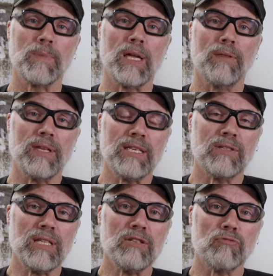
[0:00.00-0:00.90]
you know,
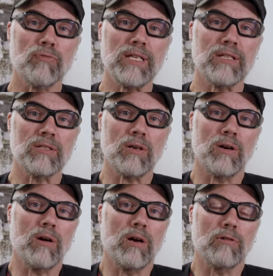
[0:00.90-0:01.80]
these, these reasons
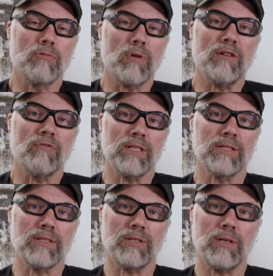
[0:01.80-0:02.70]
are, are great
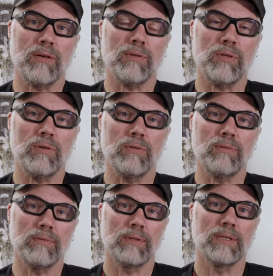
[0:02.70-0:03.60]
reasons to,
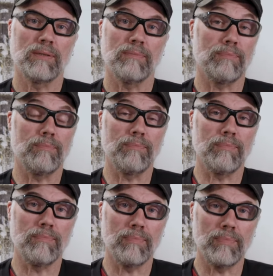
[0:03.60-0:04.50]
to
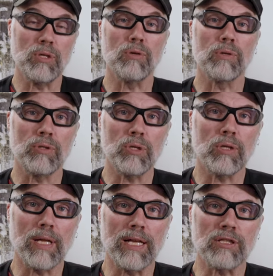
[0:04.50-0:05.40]

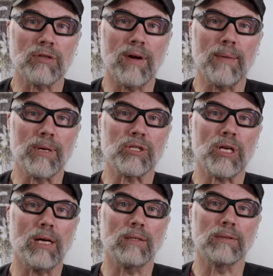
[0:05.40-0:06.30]
utilize ceramic
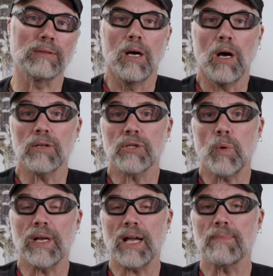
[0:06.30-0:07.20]
shell. Also,
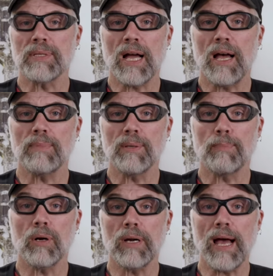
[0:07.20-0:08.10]
when it comes time to
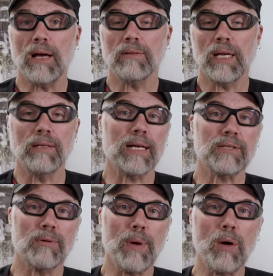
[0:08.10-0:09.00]
burn out, an
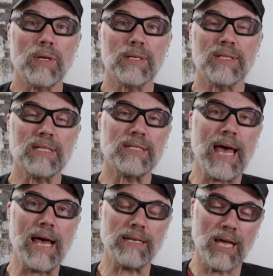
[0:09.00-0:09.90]
extra bonus is
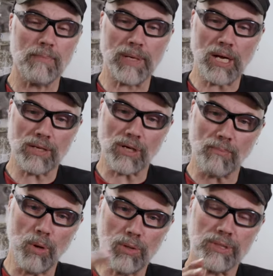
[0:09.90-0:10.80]
that because our
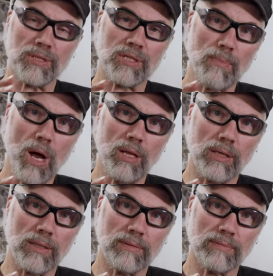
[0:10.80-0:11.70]
molds are
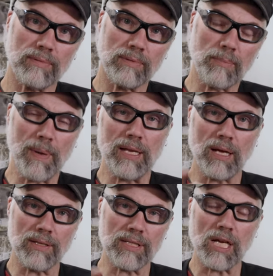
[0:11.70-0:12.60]
smaller, depending
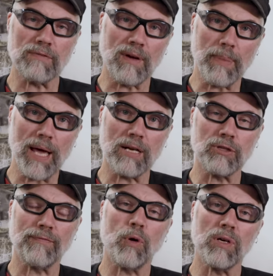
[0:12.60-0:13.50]
on the size of our
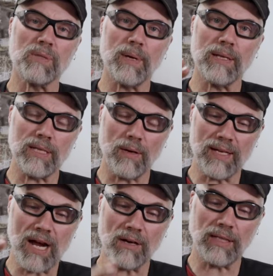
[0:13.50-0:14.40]
patterns, of course, but you know,
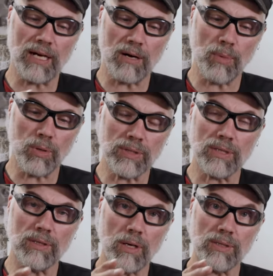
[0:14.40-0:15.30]
inherently our molds
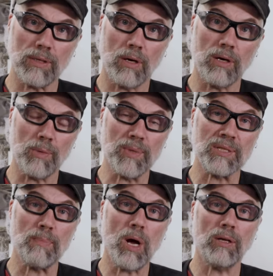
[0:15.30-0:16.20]
are, are, are gonna be
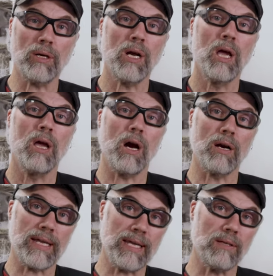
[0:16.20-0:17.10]
smaller,
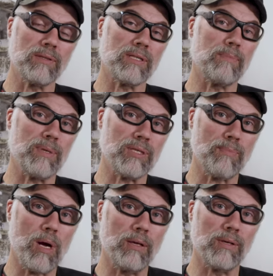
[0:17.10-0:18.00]
our kilns can be
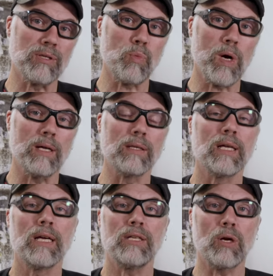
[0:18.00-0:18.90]
smaller as well.
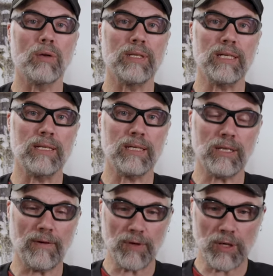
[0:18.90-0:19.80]
You don't need, you
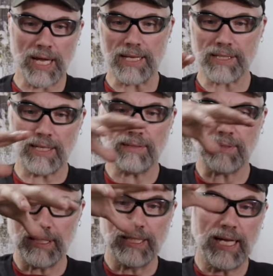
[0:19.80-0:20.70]
know, if you're casting,
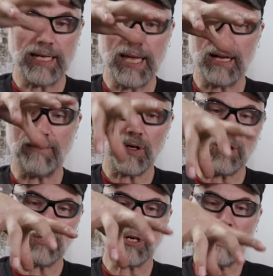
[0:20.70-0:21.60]
again, if
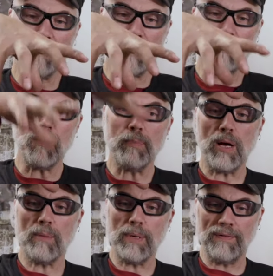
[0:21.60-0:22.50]
you're starting off with a
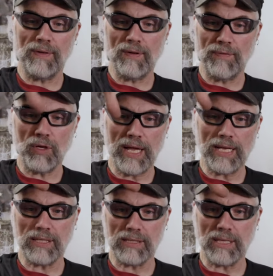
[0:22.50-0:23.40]
football, but even if you're
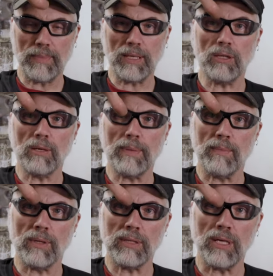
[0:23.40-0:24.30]
casting something a little
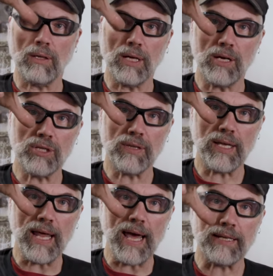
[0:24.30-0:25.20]
bit, you know, larger
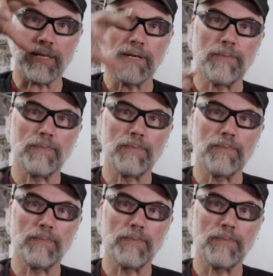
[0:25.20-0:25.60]
than that,